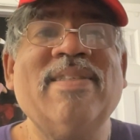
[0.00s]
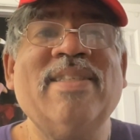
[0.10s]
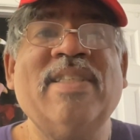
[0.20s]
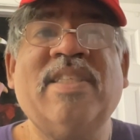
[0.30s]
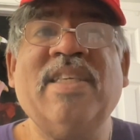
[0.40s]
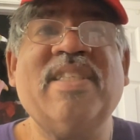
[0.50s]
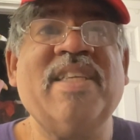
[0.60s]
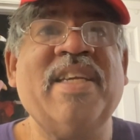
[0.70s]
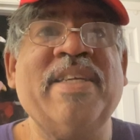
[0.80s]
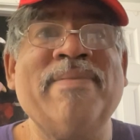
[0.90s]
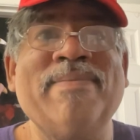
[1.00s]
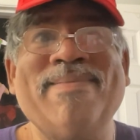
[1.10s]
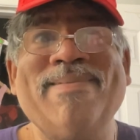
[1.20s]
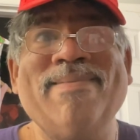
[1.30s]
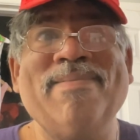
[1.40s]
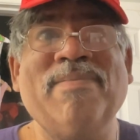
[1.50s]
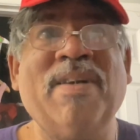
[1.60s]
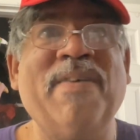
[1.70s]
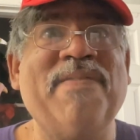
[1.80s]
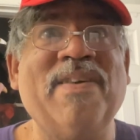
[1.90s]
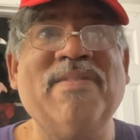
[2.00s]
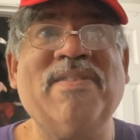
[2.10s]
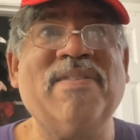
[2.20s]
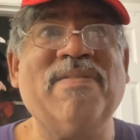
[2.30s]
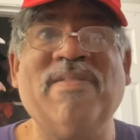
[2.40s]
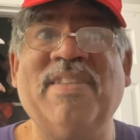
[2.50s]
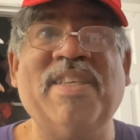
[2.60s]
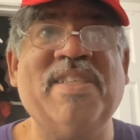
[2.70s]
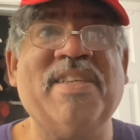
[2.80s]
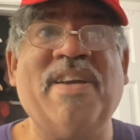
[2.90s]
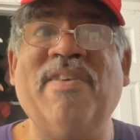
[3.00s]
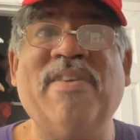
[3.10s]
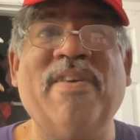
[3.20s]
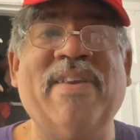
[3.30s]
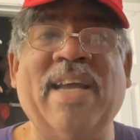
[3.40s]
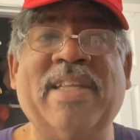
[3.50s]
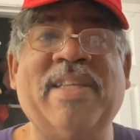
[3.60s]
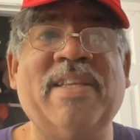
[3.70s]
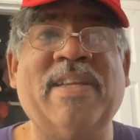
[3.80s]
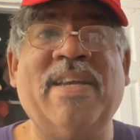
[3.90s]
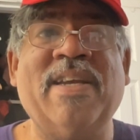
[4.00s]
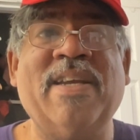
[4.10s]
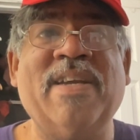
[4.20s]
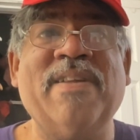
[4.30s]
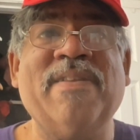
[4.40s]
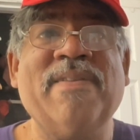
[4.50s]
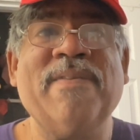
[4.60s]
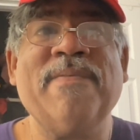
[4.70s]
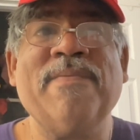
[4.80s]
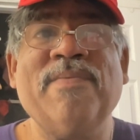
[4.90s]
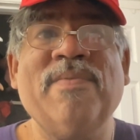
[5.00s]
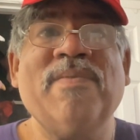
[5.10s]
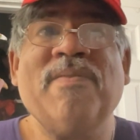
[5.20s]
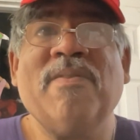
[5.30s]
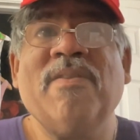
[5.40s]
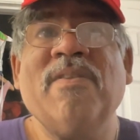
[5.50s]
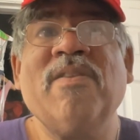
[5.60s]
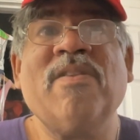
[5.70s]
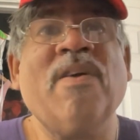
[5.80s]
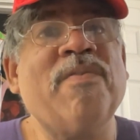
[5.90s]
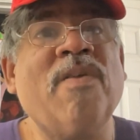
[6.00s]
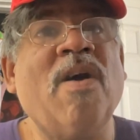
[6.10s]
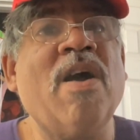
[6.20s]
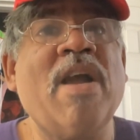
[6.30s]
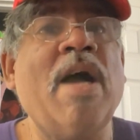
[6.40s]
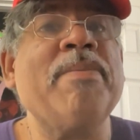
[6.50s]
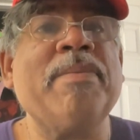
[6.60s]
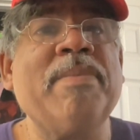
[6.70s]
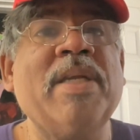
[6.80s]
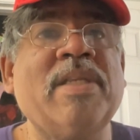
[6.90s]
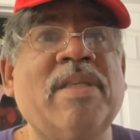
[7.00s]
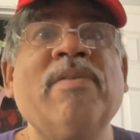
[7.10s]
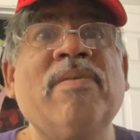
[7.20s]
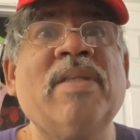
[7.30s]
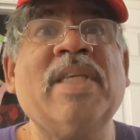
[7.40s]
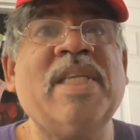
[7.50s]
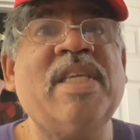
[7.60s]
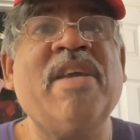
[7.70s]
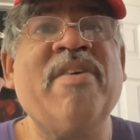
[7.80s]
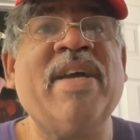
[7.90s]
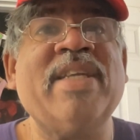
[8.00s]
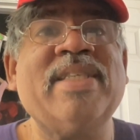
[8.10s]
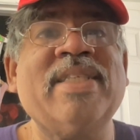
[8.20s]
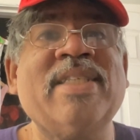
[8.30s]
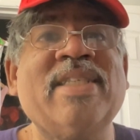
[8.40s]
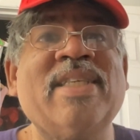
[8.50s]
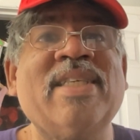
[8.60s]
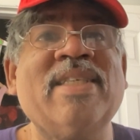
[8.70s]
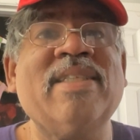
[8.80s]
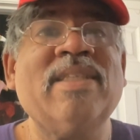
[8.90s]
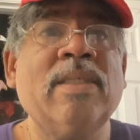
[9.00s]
It's just that, well, folks, 4 years ago, you elected the wrong government to lead the U.S., and now